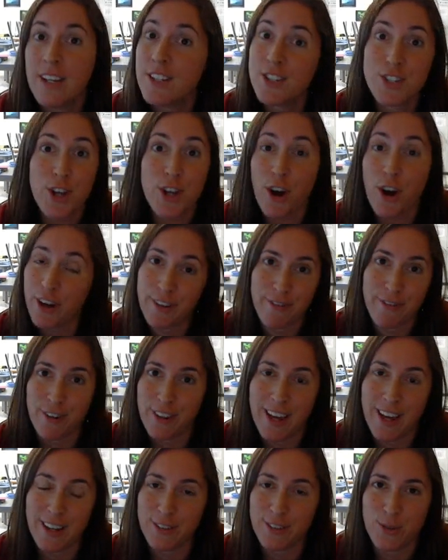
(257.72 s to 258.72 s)
Sorry
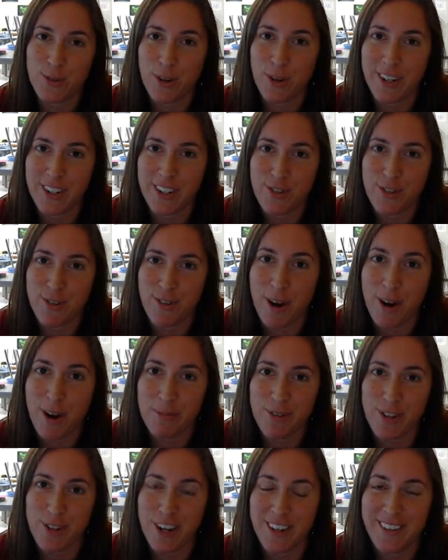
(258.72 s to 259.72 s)
for that short
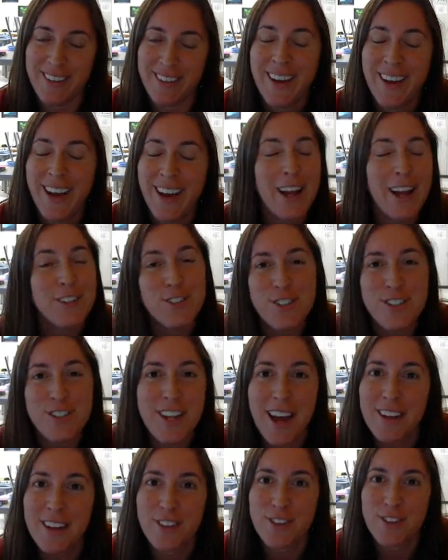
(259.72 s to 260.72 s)
interruption. I just
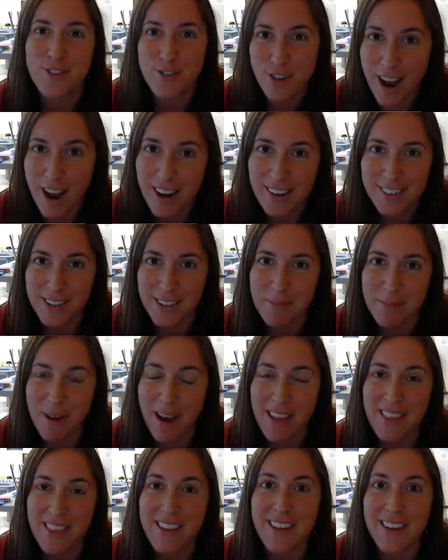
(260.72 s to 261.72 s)
got distracted
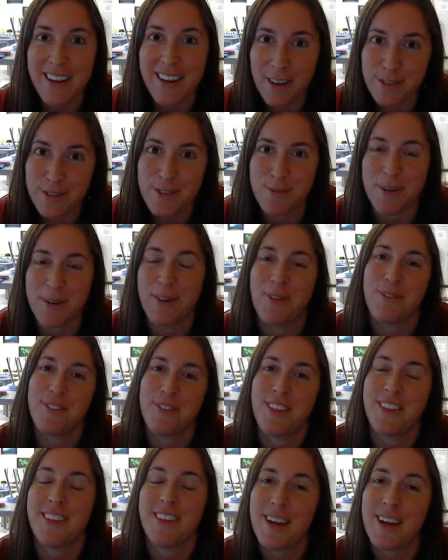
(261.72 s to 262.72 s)
by the announcement
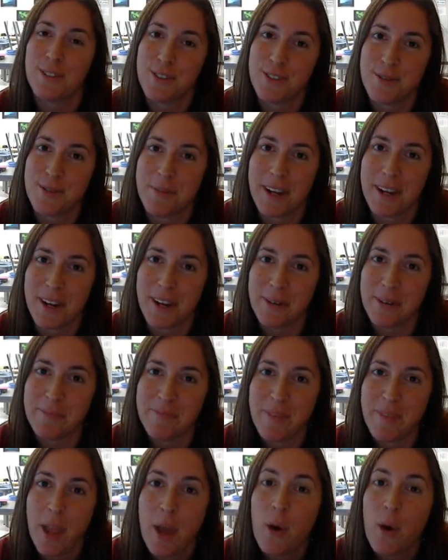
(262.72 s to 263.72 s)
over the loudspeaker.
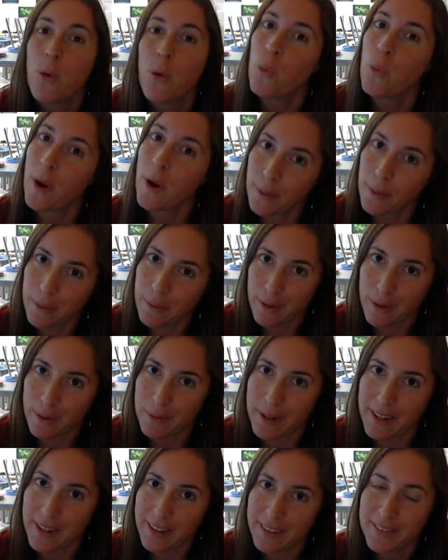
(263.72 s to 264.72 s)
Where were
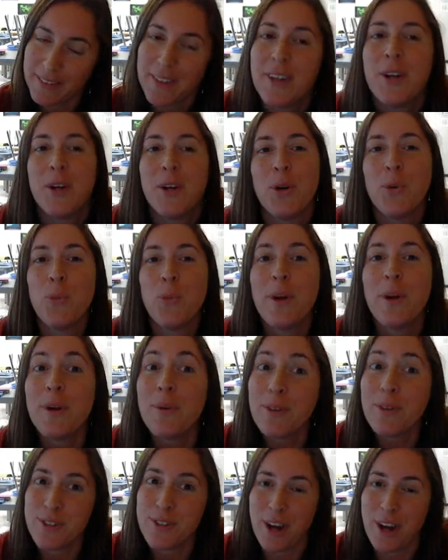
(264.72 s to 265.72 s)
we? We
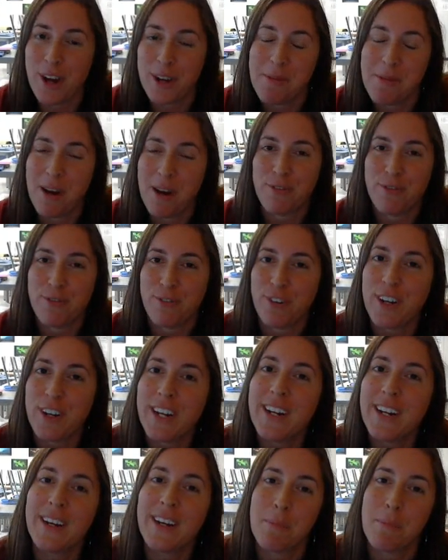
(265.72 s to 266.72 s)
were talking about
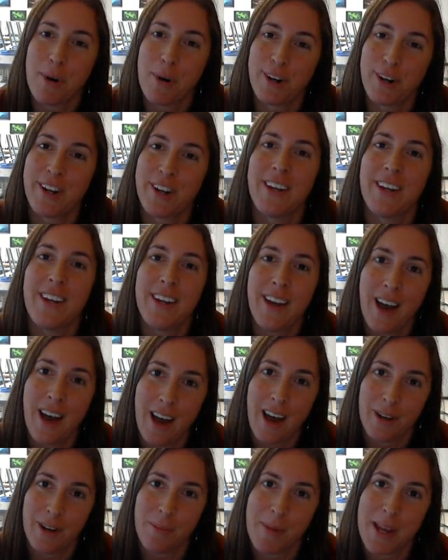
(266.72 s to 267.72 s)
free market
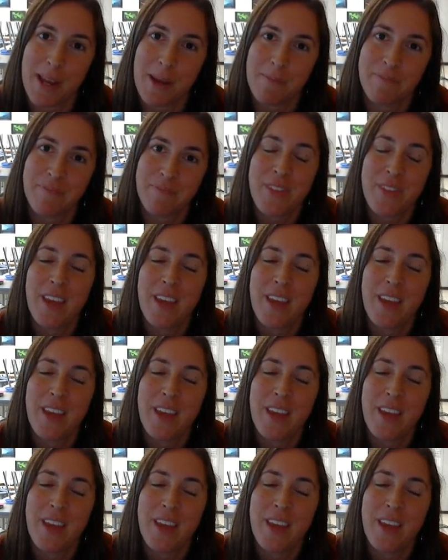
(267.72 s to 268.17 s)
economy.